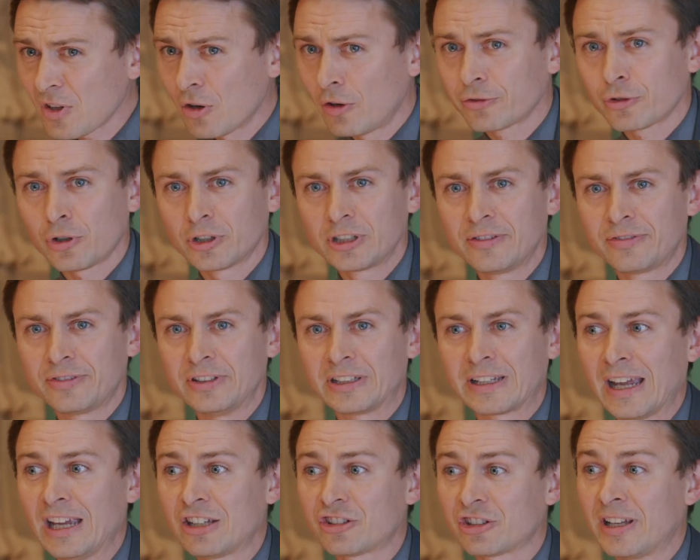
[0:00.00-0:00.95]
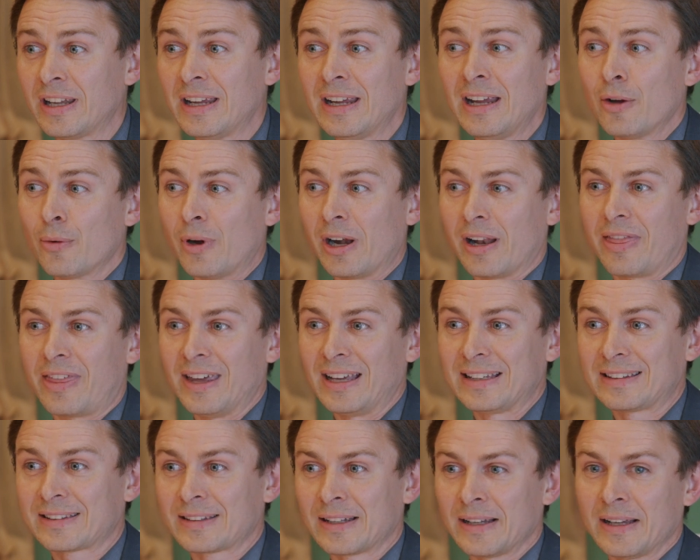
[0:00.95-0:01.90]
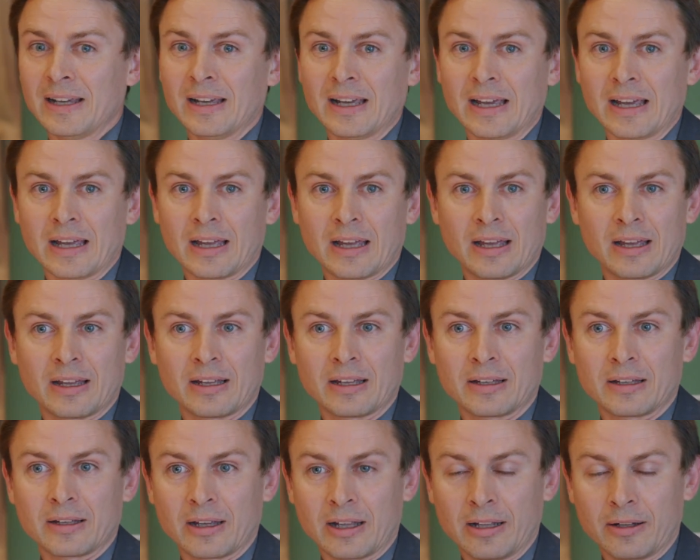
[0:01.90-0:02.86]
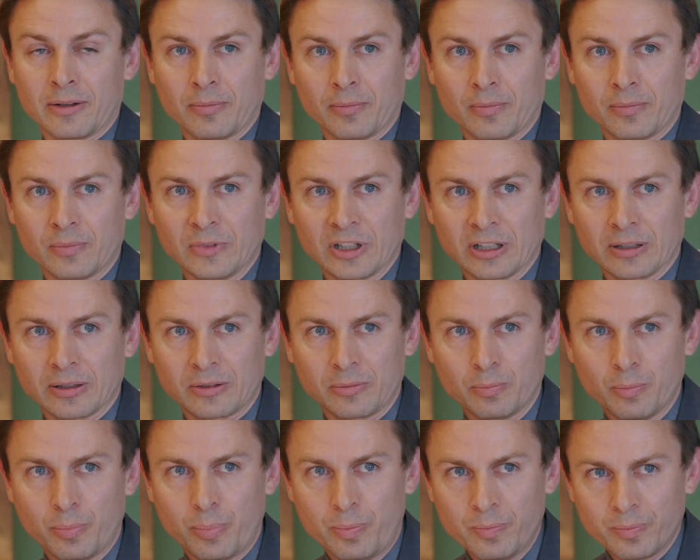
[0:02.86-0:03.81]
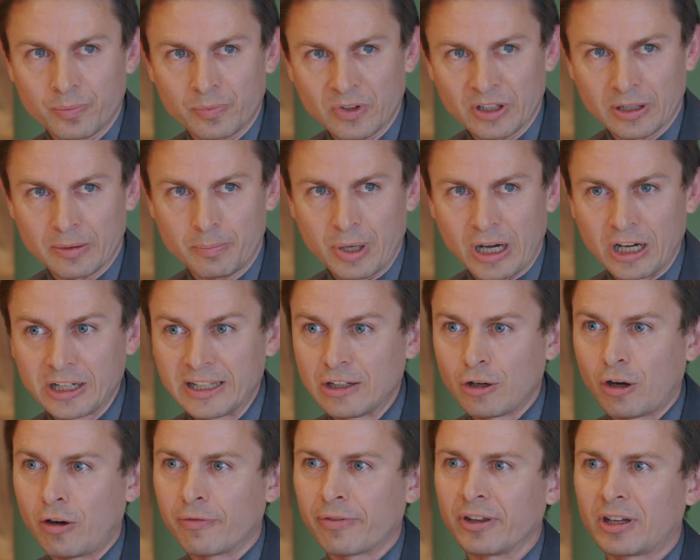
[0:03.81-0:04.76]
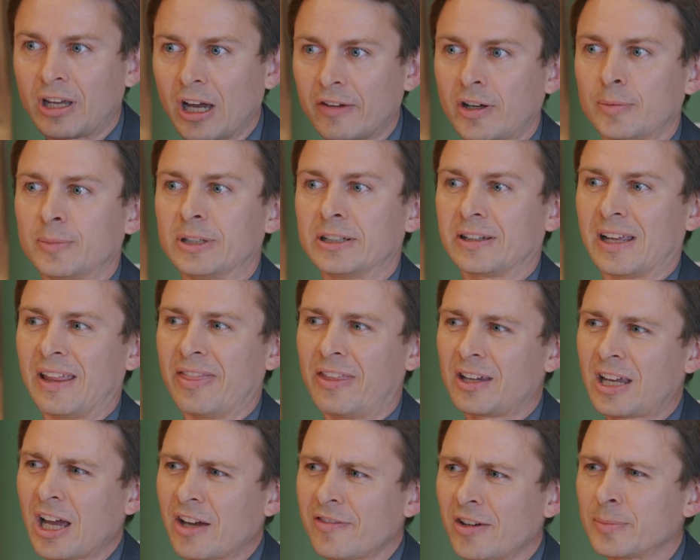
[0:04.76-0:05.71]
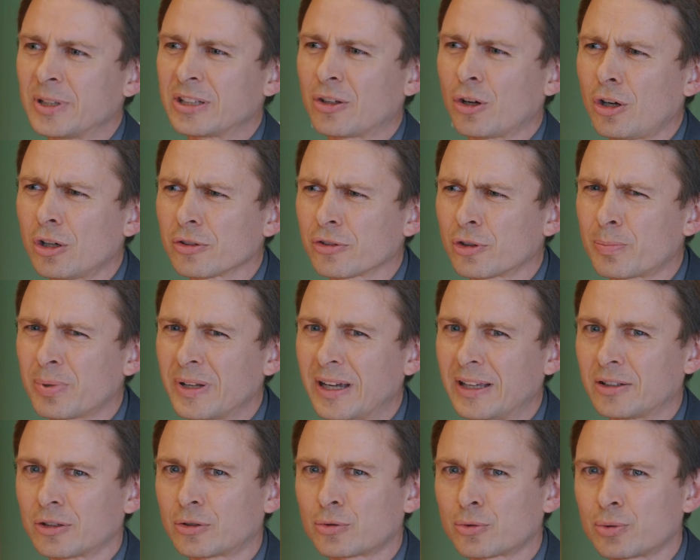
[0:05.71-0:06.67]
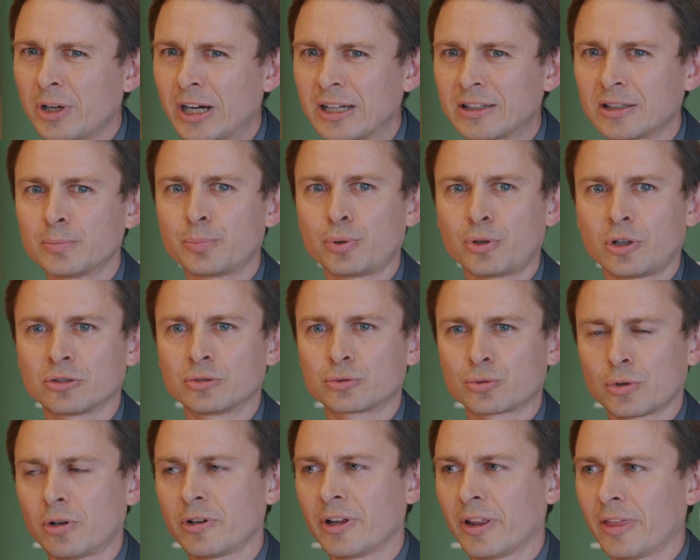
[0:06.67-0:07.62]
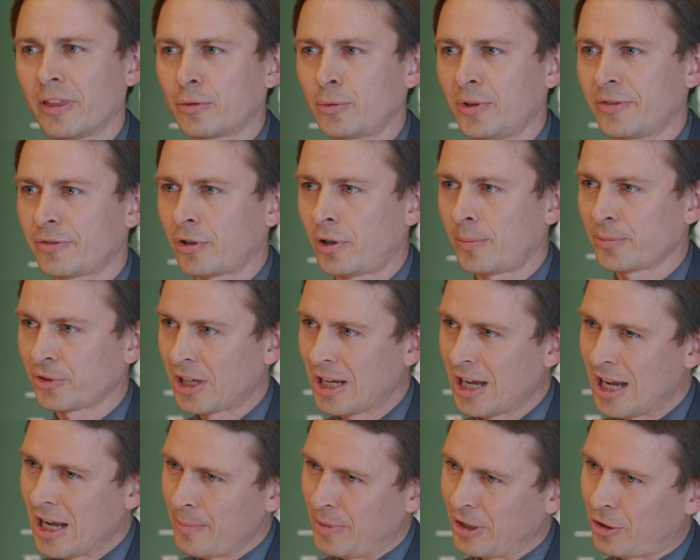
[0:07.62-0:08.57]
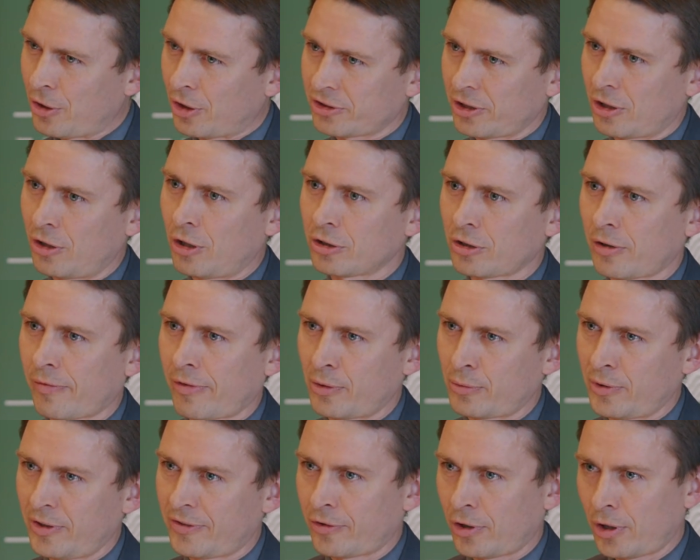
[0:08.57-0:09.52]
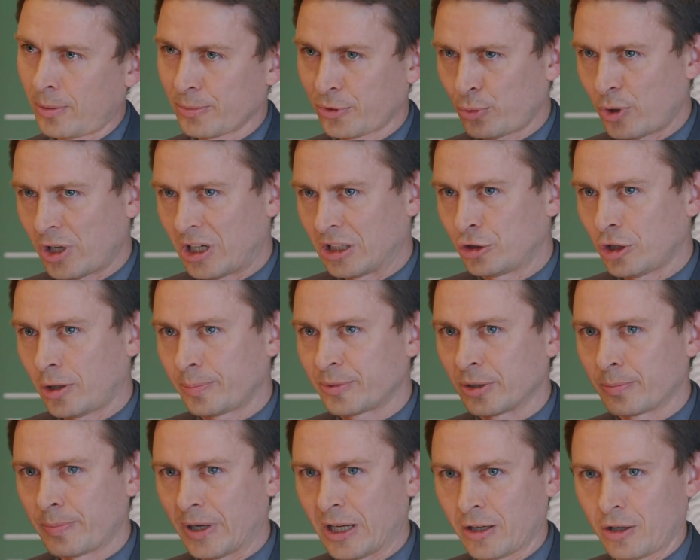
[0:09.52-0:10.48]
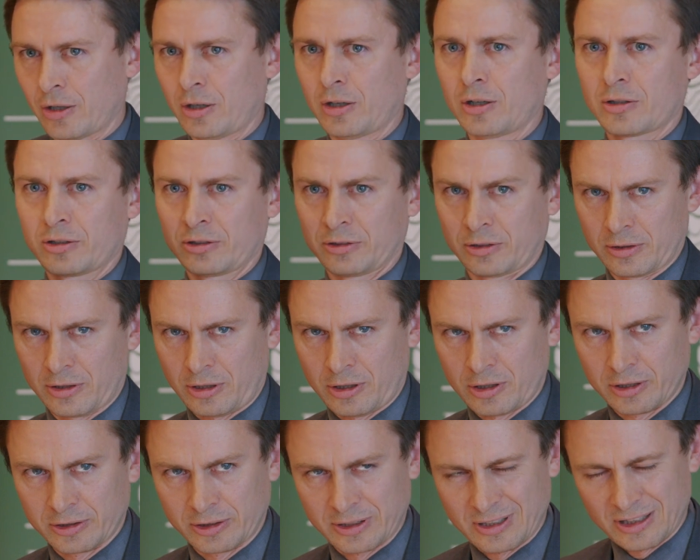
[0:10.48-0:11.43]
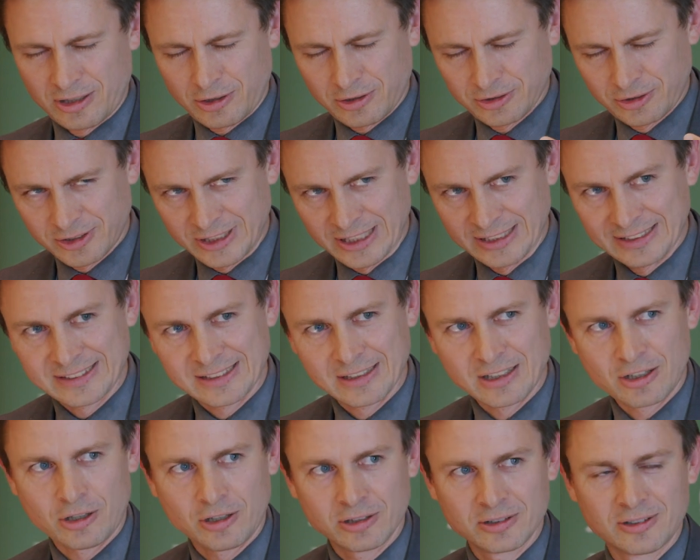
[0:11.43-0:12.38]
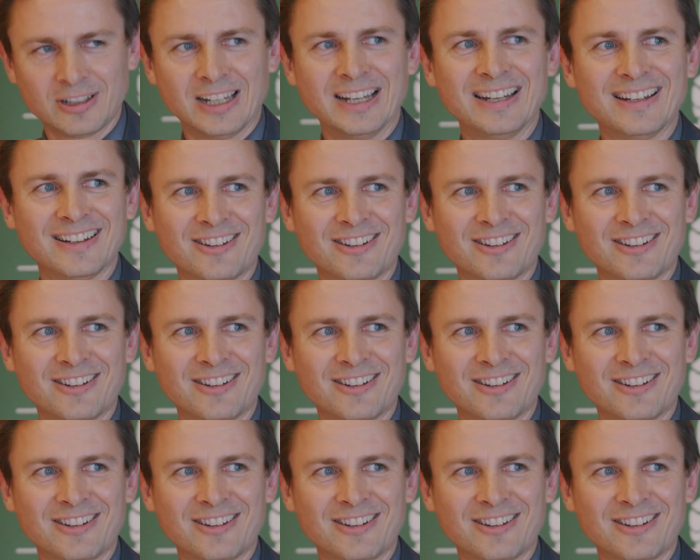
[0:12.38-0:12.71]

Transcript: of Codification, well, that's a body of the government. And the government also played a quite important role in the reforms, because a lot of the reforms were adopted by ordinance of